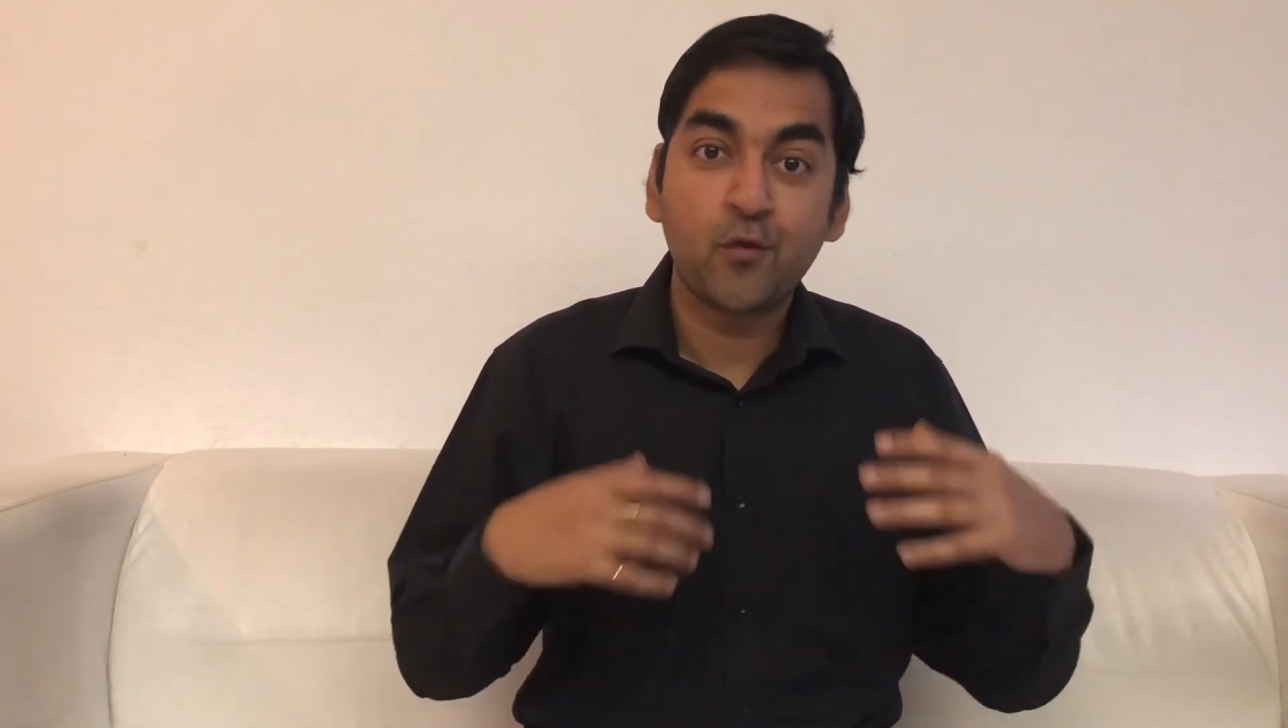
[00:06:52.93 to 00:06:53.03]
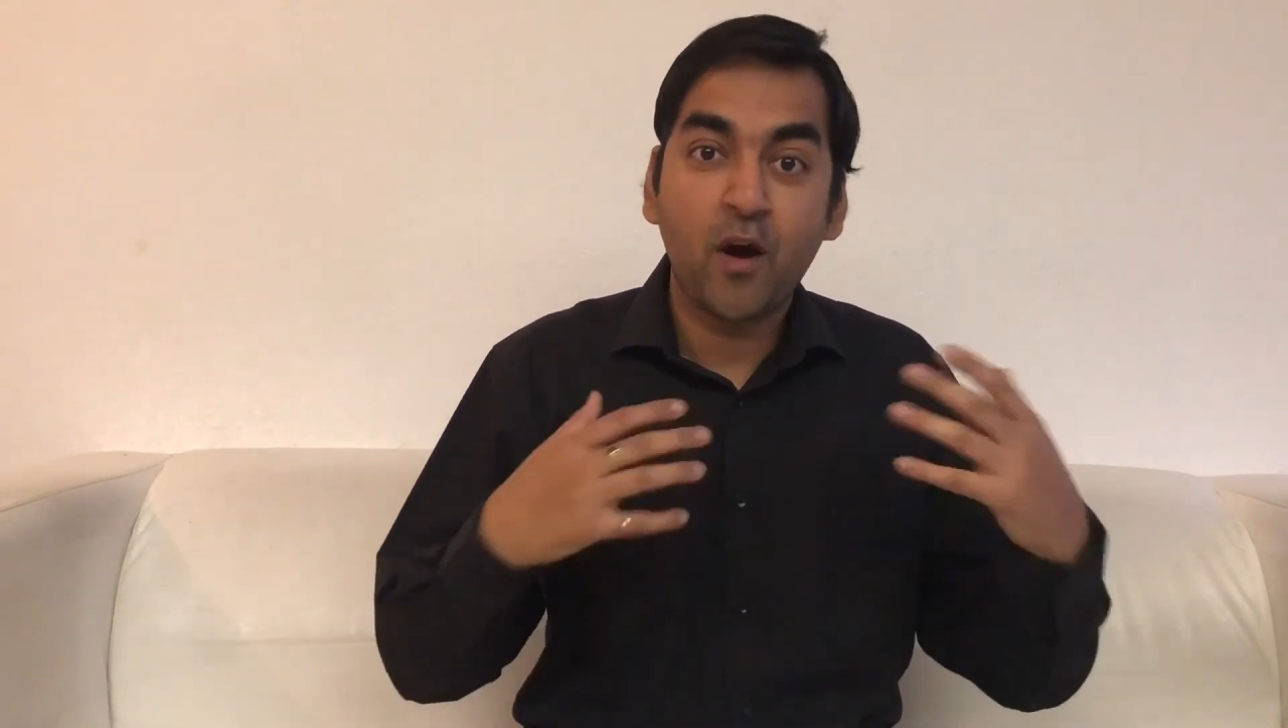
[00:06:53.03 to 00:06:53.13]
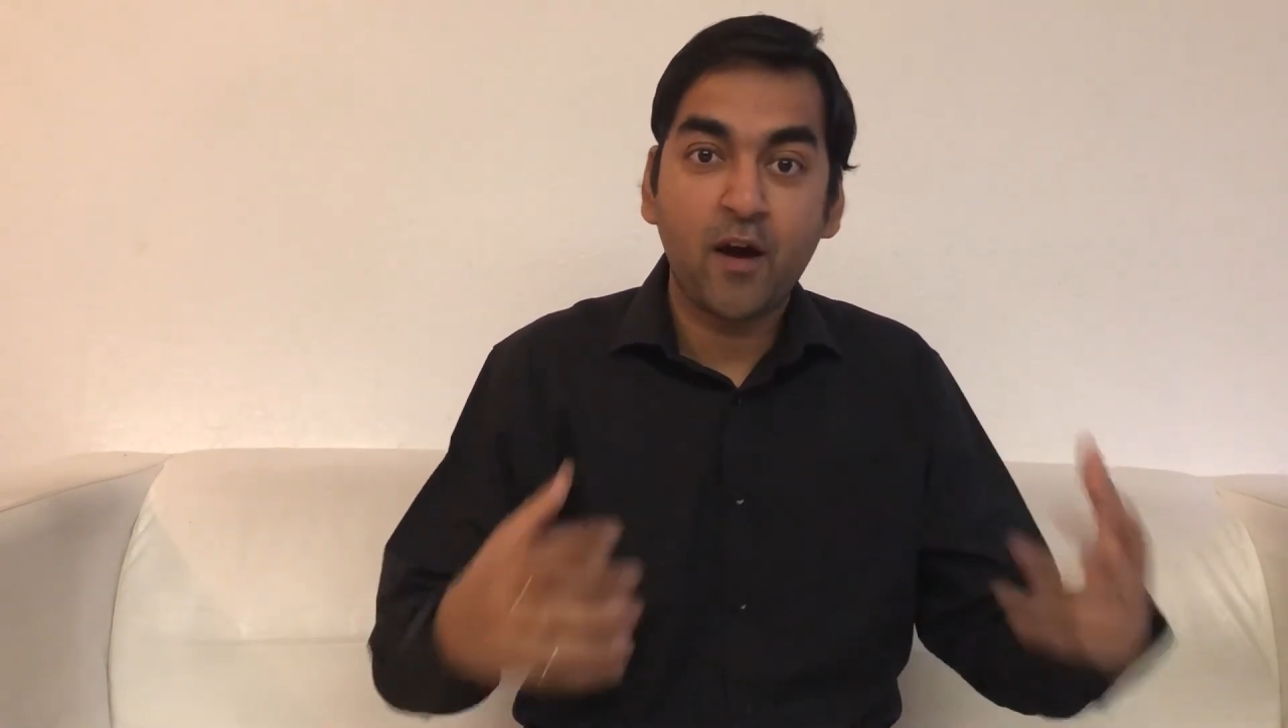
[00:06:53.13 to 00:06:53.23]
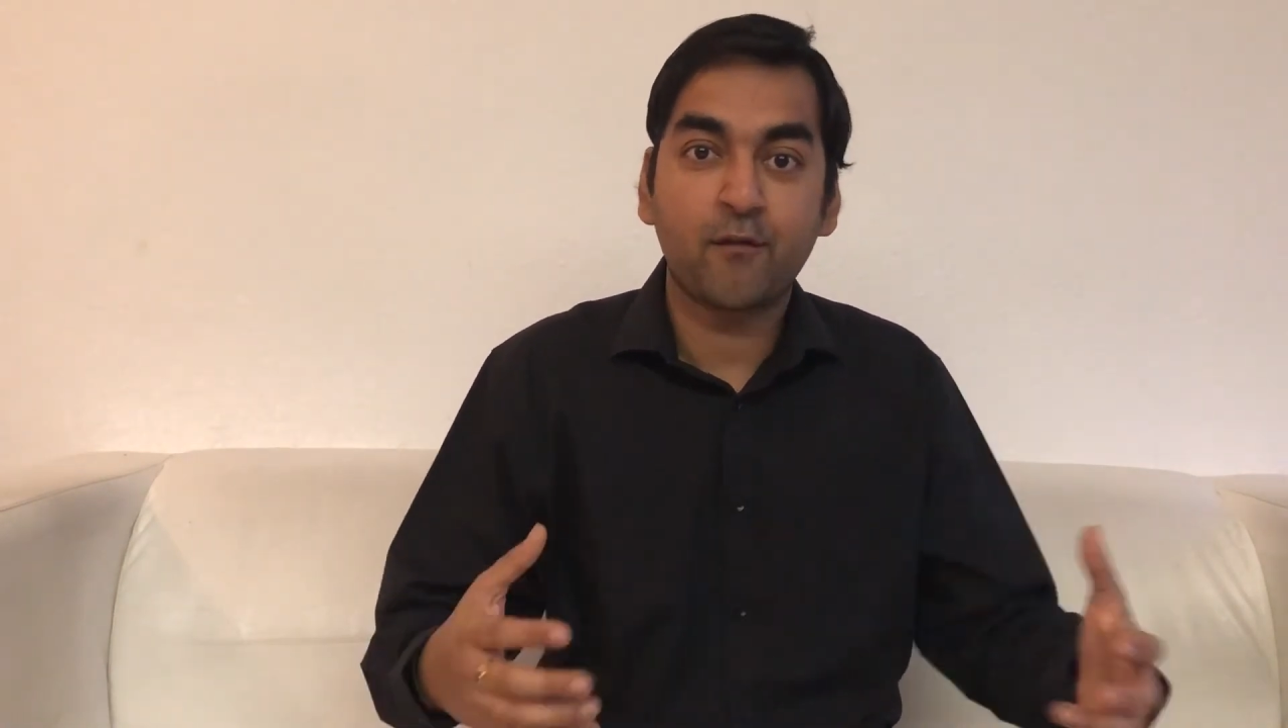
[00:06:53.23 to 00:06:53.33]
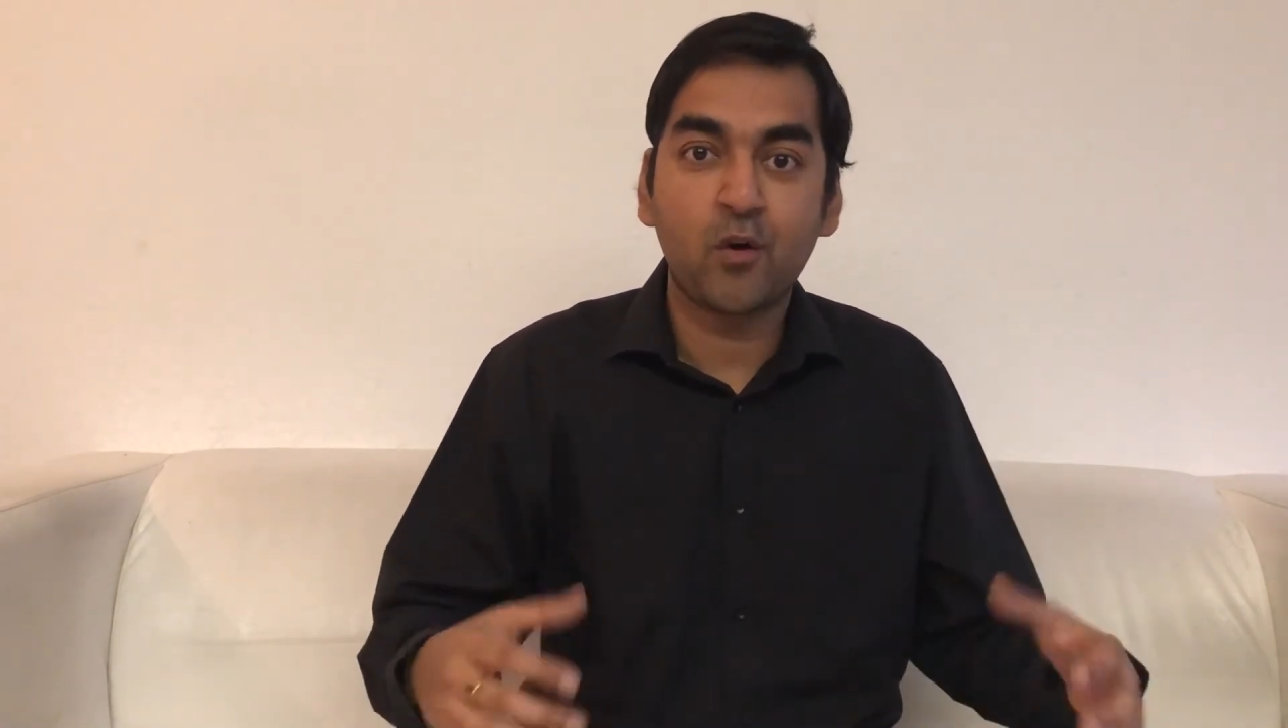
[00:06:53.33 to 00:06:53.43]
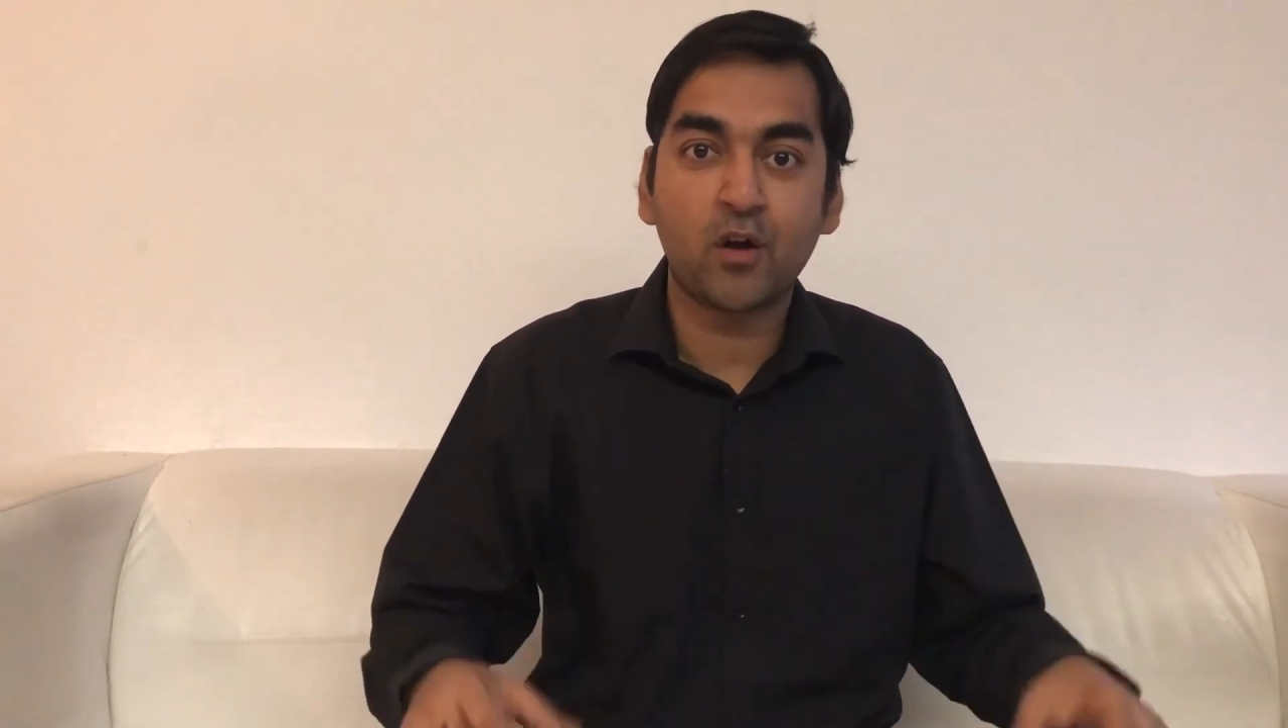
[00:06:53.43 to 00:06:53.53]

you have